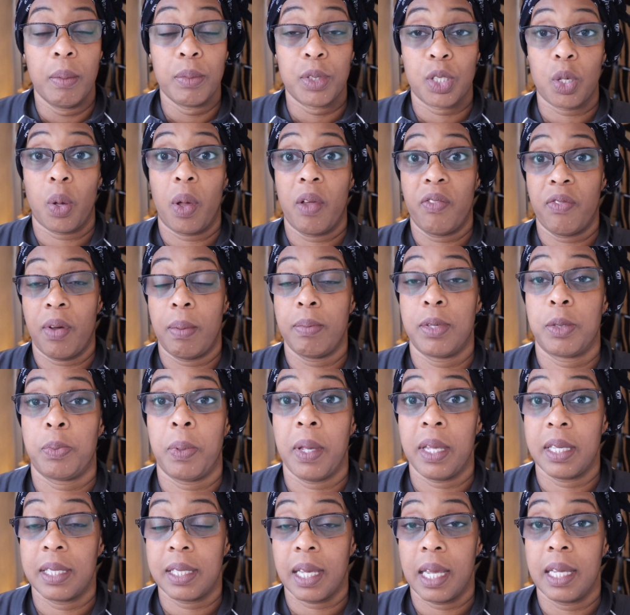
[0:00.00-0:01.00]
So if I'm
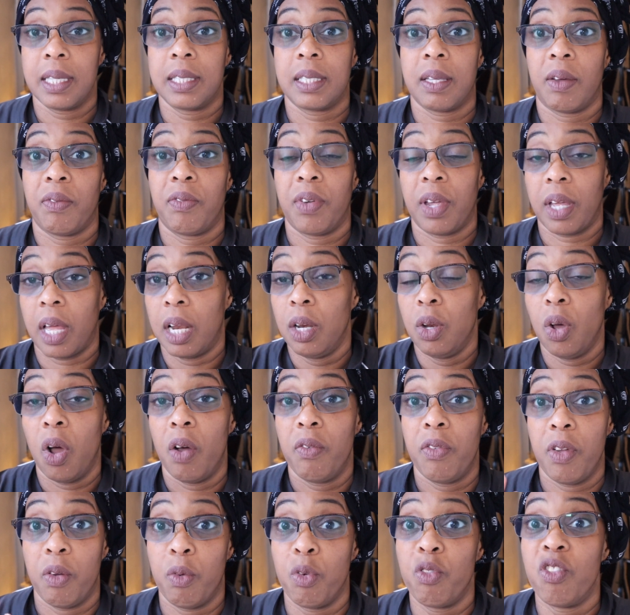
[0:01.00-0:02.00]
saying something, a lot
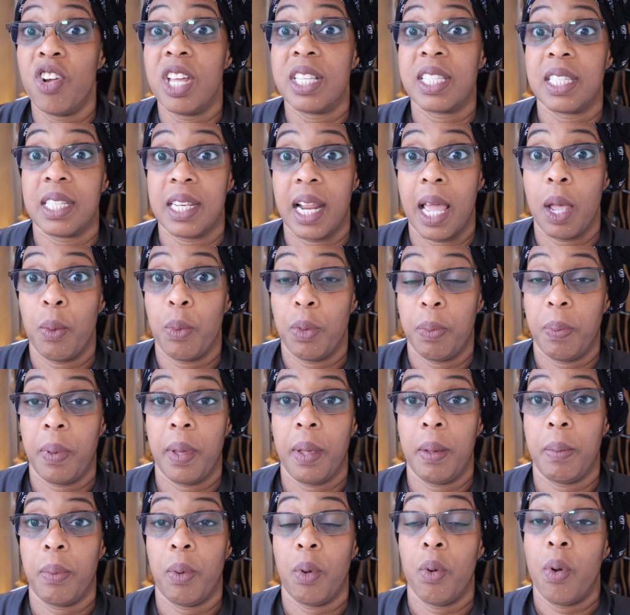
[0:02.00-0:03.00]
of it will resonate with
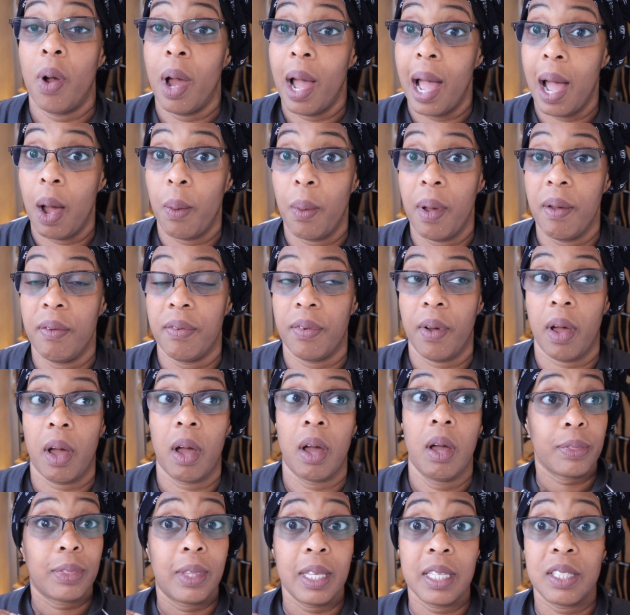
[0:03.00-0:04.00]
people.
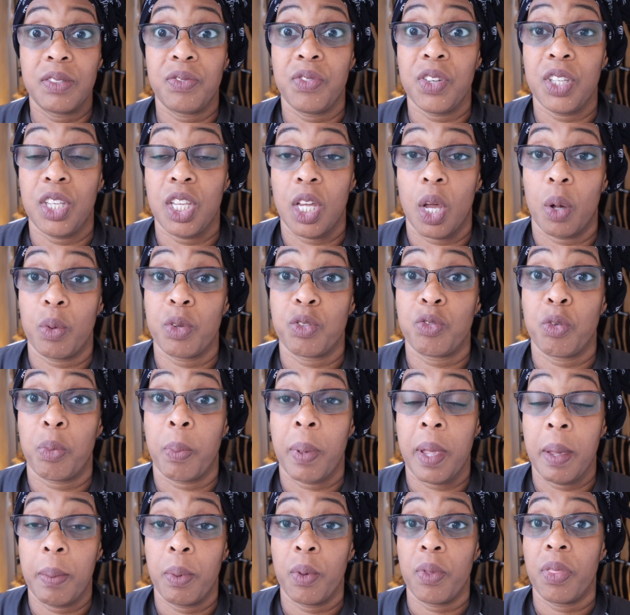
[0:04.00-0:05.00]
However, this video is for
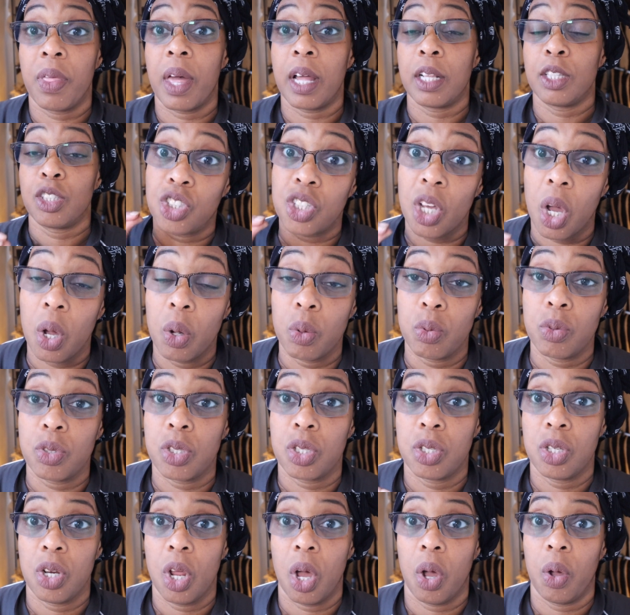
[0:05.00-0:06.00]
people that
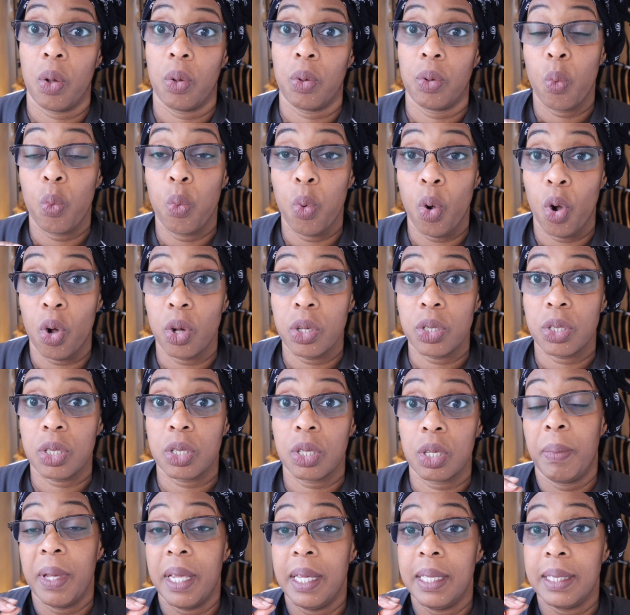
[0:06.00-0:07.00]
don't know
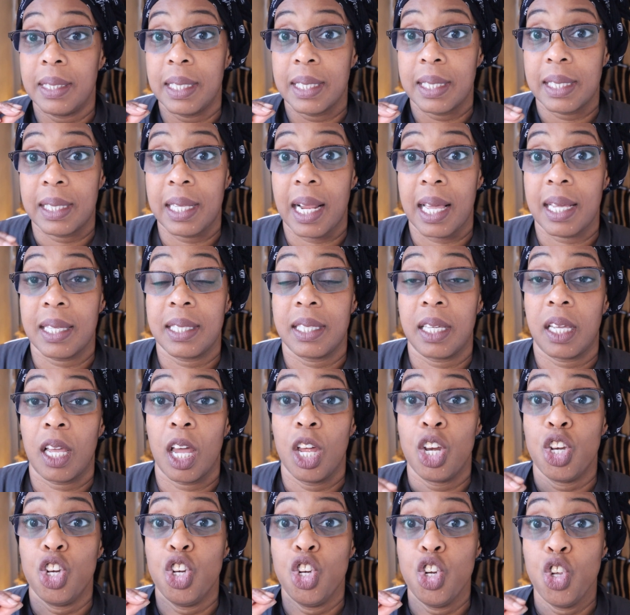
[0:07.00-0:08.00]
what being
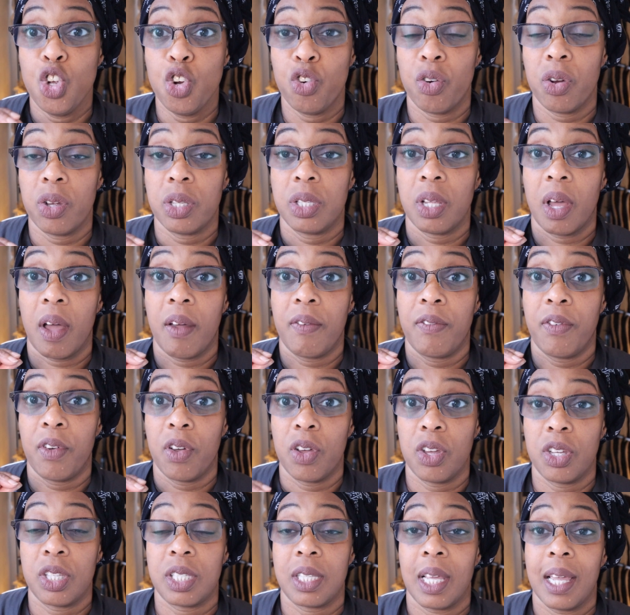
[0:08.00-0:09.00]
dyslexic and
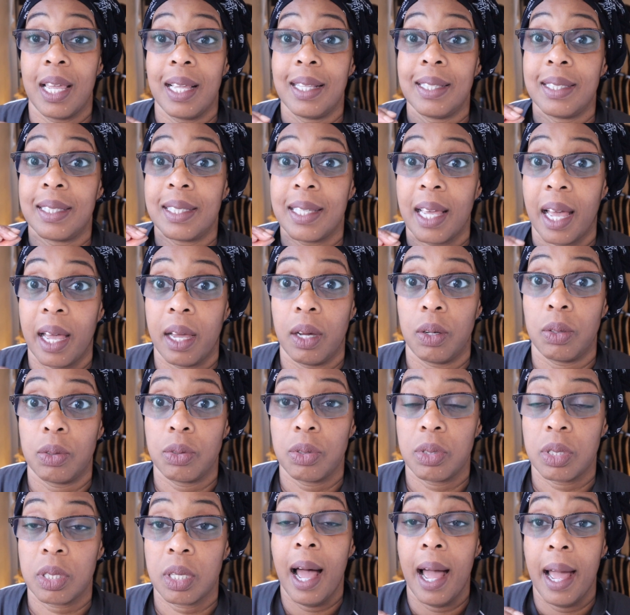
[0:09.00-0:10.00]
neurodiverse entails.